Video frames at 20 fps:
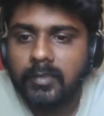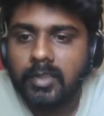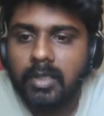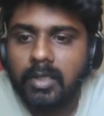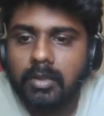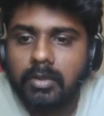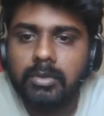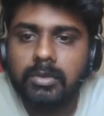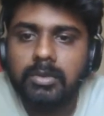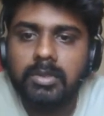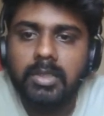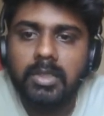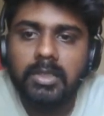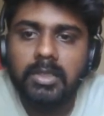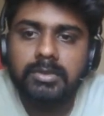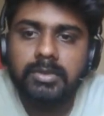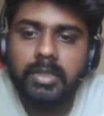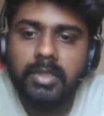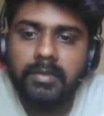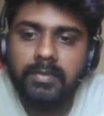Cool.
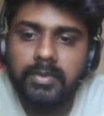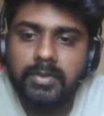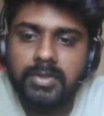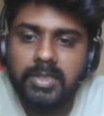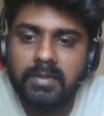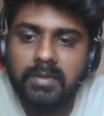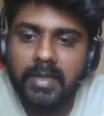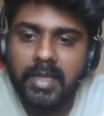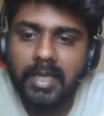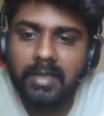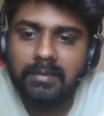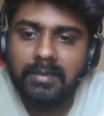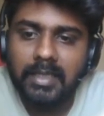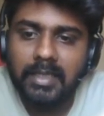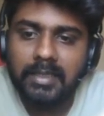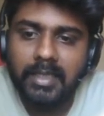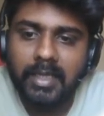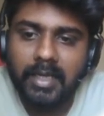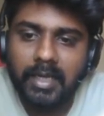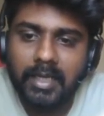So if you see, we have
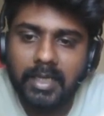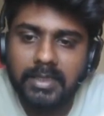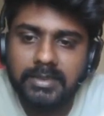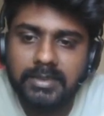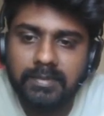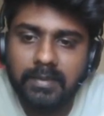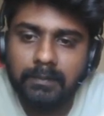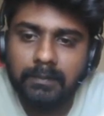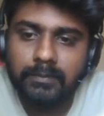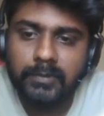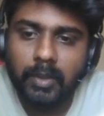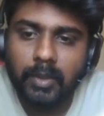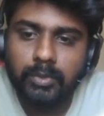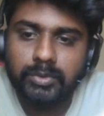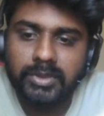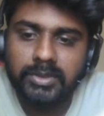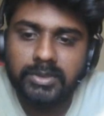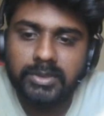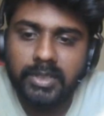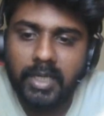got the records from
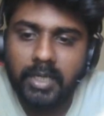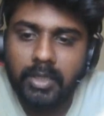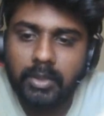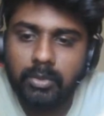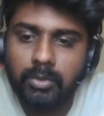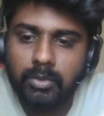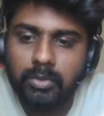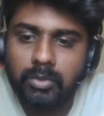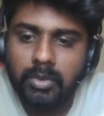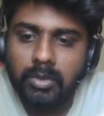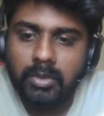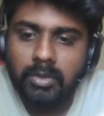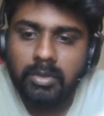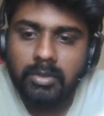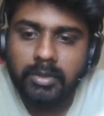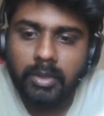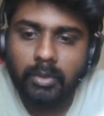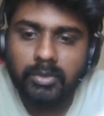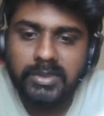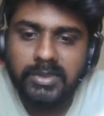1003 to
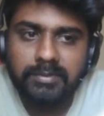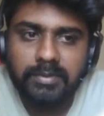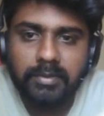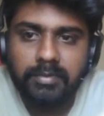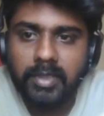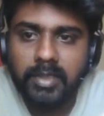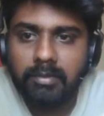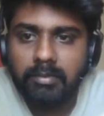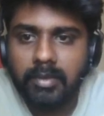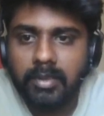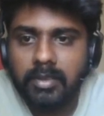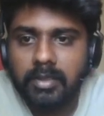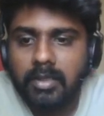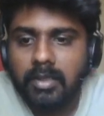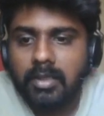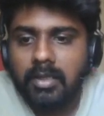1051.